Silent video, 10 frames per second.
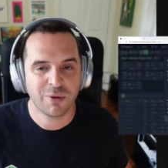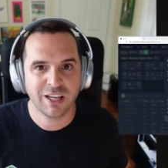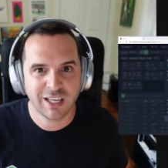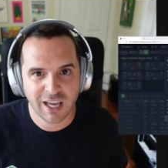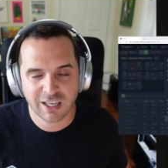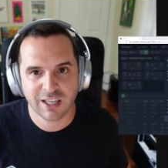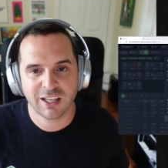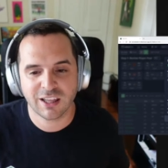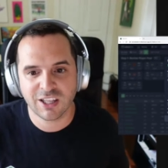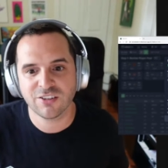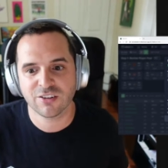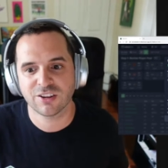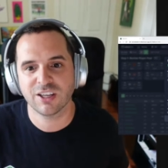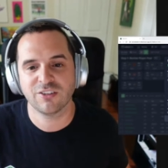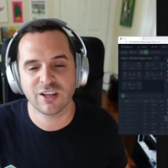But again, these are
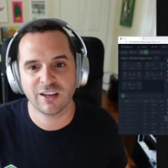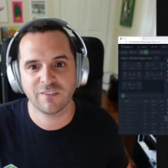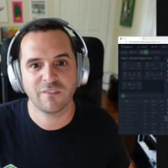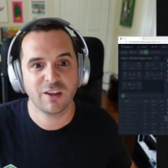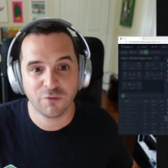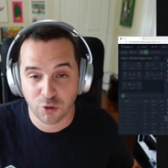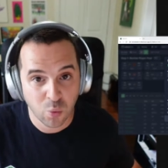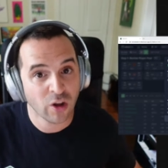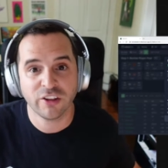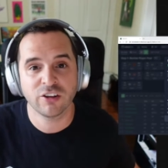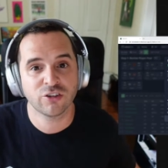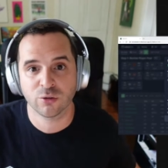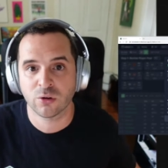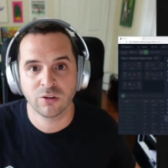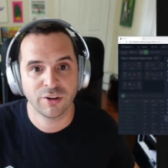things that if you want the
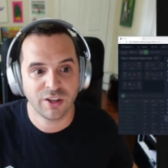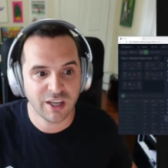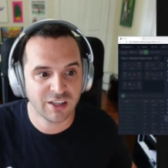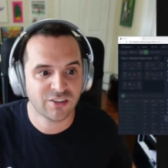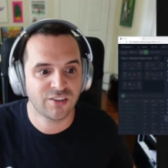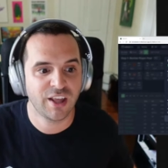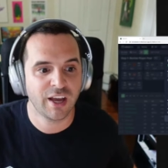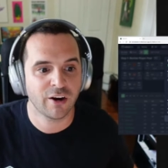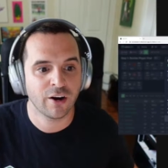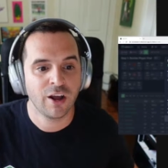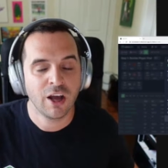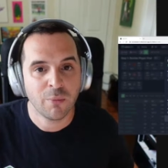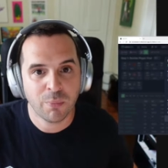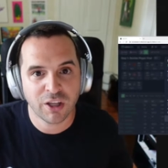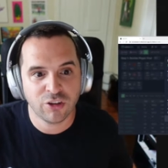control, it's there.
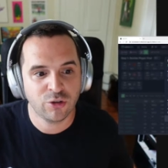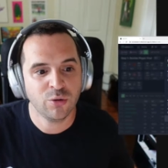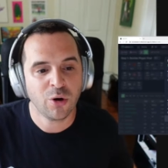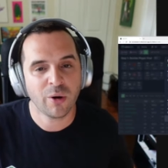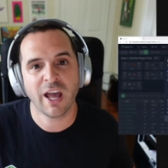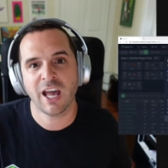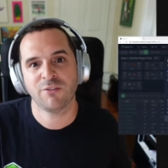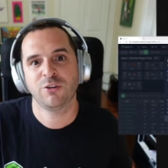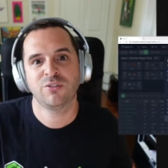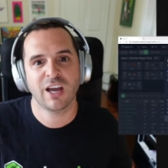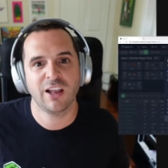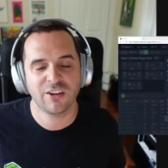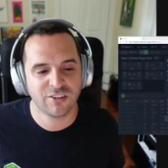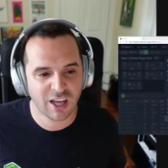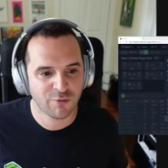But you don't have to tell
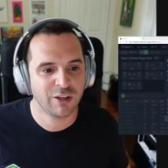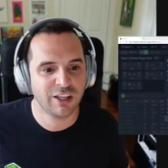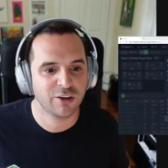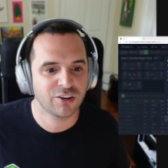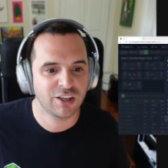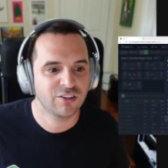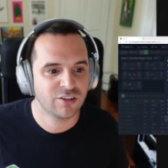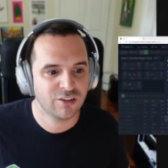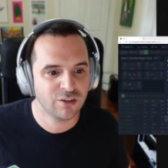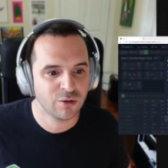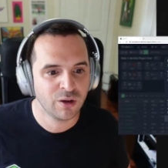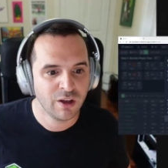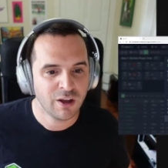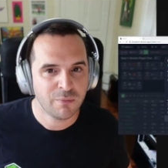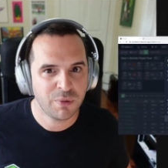us every little thing to do,
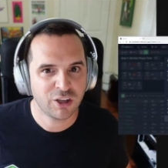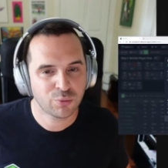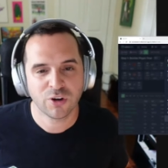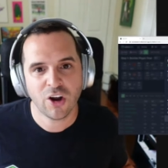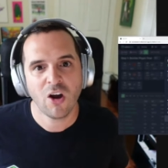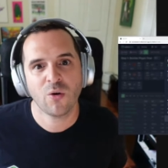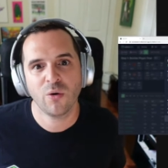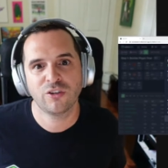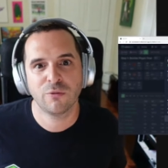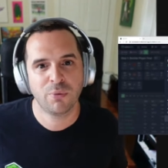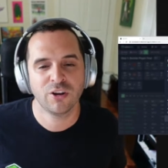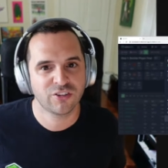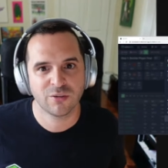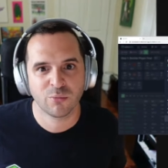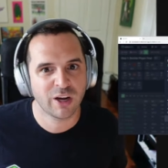because we're not going to
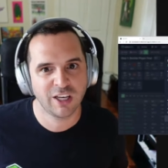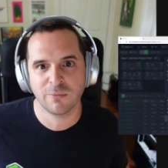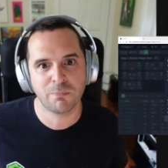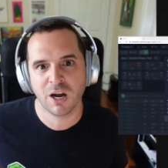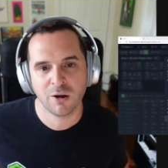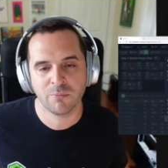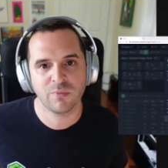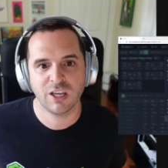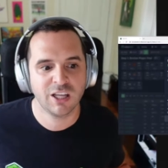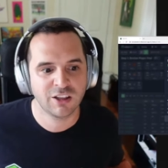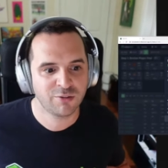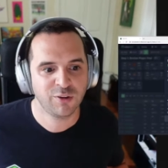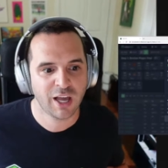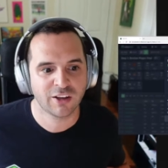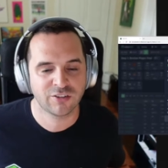put some random bum in the
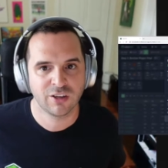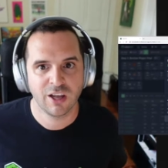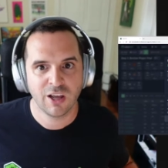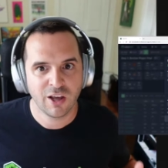flex